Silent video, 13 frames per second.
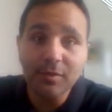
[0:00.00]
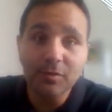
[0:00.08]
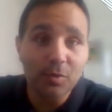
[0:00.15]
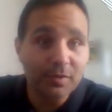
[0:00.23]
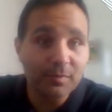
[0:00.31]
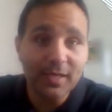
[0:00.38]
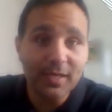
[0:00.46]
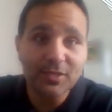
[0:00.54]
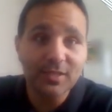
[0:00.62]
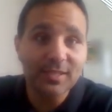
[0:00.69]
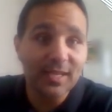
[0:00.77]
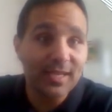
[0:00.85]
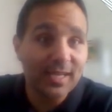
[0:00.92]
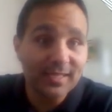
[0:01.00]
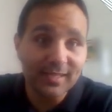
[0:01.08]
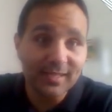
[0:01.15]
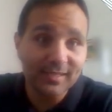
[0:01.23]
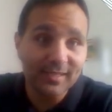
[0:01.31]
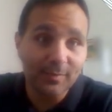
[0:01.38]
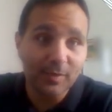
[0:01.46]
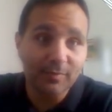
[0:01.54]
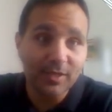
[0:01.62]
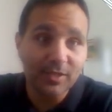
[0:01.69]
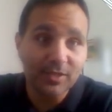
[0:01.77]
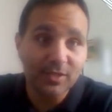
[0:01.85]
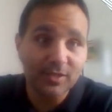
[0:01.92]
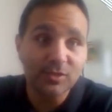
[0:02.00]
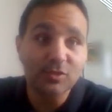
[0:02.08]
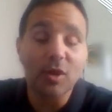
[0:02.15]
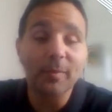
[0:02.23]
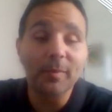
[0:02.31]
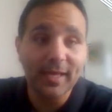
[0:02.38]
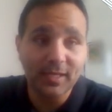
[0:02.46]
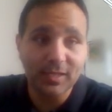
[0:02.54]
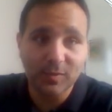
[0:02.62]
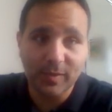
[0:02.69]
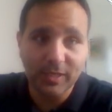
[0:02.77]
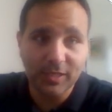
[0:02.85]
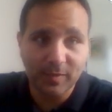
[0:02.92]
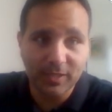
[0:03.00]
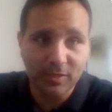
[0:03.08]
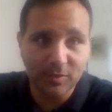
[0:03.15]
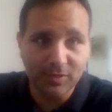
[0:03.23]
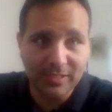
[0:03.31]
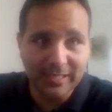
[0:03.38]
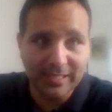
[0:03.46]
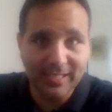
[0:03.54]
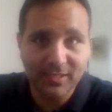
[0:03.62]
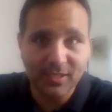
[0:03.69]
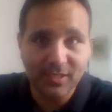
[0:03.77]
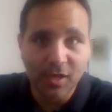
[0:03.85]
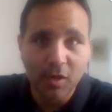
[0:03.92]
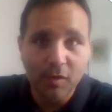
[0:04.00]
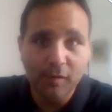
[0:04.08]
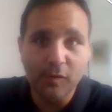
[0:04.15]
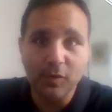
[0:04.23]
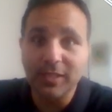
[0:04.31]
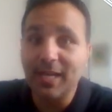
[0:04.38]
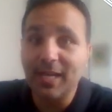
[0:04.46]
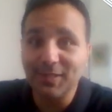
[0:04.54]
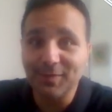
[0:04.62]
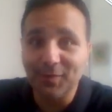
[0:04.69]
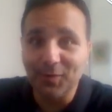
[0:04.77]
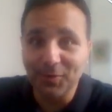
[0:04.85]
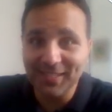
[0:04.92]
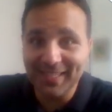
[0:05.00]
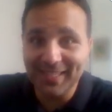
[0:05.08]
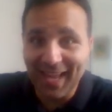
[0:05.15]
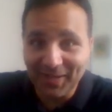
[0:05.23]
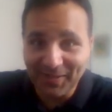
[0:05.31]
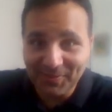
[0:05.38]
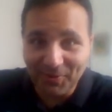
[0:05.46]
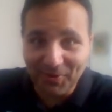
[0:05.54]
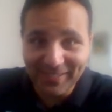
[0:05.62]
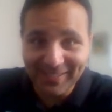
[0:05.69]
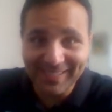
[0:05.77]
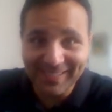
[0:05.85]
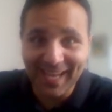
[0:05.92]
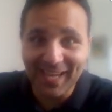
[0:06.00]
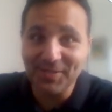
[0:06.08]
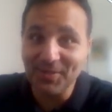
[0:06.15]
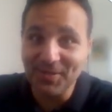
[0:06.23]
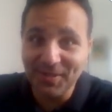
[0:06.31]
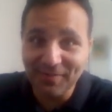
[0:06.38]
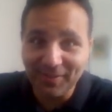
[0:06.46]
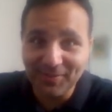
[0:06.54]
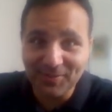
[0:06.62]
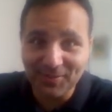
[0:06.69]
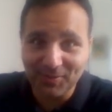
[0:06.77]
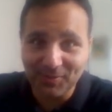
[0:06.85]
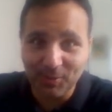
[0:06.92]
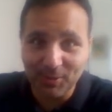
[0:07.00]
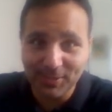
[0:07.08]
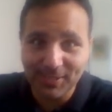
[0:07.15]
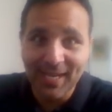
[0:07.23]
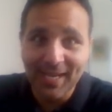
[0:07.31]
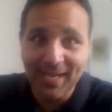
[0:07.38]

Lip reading: northern beaches and eastern suburb regions dominated 2022's list for the largest falls in house prices and unit values across